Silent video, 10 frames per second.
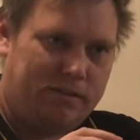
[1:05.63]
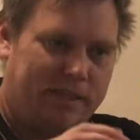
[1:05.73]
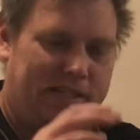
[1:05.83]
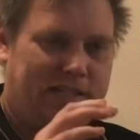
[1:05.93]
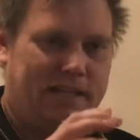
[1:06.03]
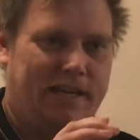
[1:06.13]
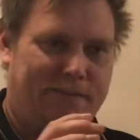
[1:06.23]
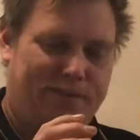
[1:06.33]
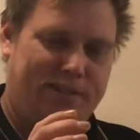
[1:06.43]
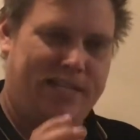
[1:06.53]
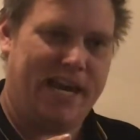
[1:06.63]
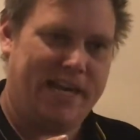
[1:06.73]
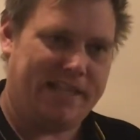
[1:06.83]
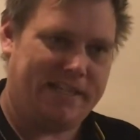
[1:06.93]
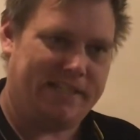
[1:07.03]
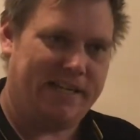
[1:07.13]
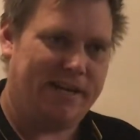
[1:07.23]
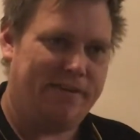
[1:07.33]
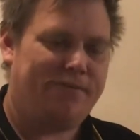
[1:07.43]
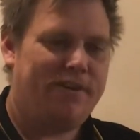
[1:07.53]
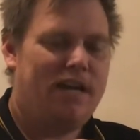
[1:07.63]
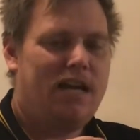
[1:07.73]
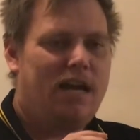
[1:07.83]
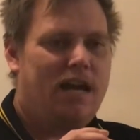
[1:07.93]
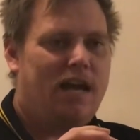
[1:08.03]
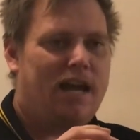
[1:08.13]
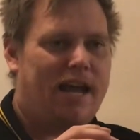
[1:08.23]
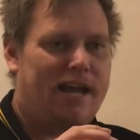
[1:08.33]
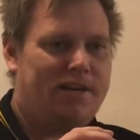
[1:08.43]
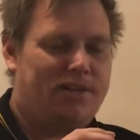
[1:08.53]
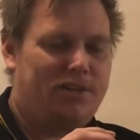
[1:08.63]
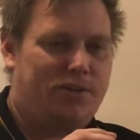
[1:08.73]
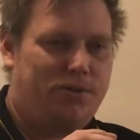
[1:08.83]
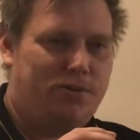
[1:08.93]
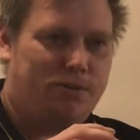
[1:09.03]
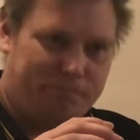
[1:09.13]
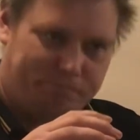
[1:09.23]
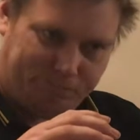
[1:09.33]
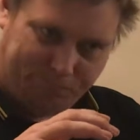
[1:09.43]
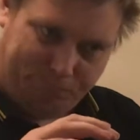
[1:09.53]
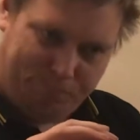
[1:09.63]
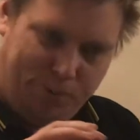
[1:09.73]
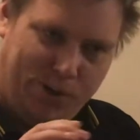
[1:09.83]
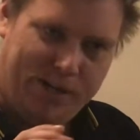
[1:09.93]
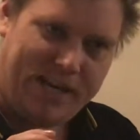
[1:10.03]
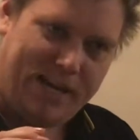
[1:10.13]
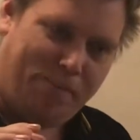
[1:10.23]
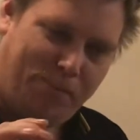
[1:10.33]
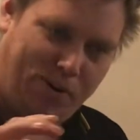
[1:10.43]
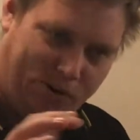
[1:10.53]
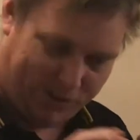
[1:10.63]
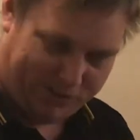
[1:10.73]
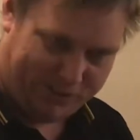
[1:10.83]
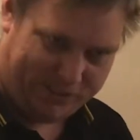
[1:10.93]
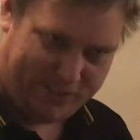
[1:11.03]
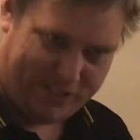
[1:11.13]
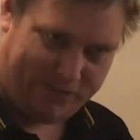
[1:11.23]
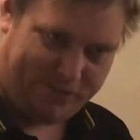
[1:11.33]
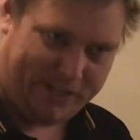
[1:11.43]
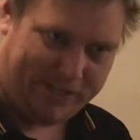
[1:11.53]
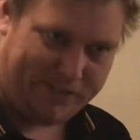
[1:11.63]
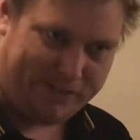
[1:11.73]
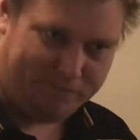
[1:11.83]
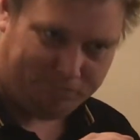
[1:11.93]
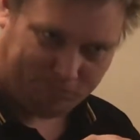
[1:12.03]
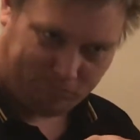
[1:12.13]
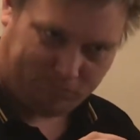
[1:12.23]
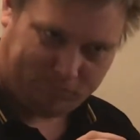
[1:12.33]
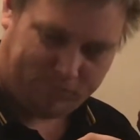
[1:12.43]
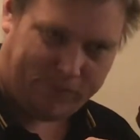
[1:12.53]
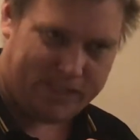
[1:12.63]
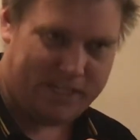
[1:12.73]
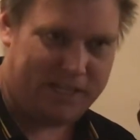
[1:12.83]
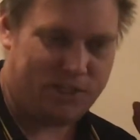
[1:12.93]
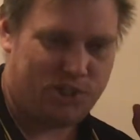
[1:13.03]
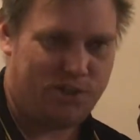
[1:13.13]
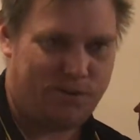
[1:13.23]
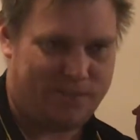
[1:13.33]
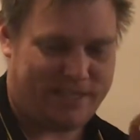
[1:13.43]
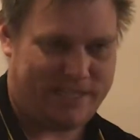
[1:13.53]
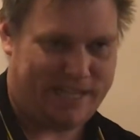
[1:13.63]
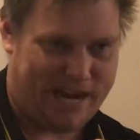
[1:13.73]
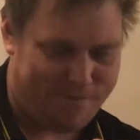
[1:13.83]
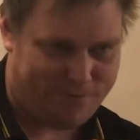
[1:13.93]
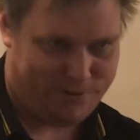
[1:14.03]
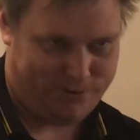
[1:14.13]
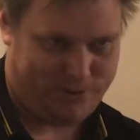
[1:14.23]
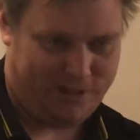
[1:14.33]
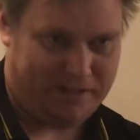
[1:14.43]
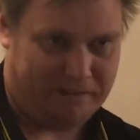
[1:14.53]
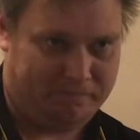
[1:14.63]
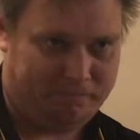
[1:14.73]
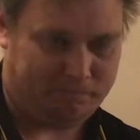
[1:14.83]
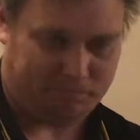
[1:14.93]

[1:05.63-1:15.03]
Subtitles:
the if you take the glyph and you put it in a particle accelerator and shoot it with a light photon,